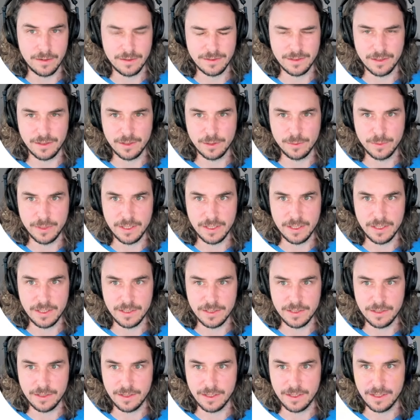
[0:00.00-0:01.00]
It's a little bit
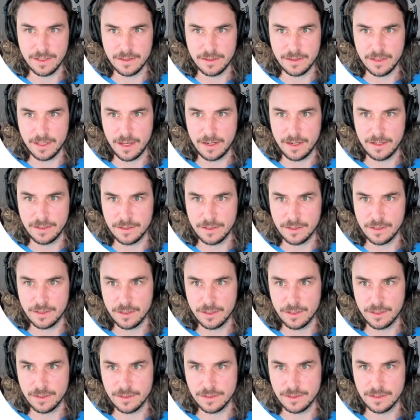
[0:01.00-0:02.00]
easier to get that into
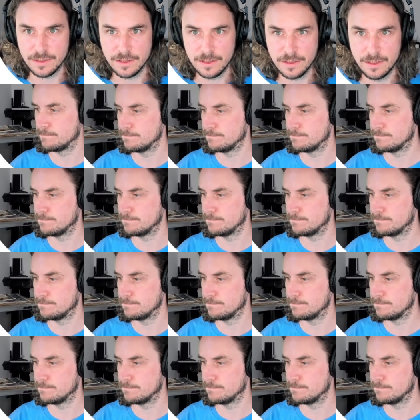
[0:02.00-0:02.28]
Cursor.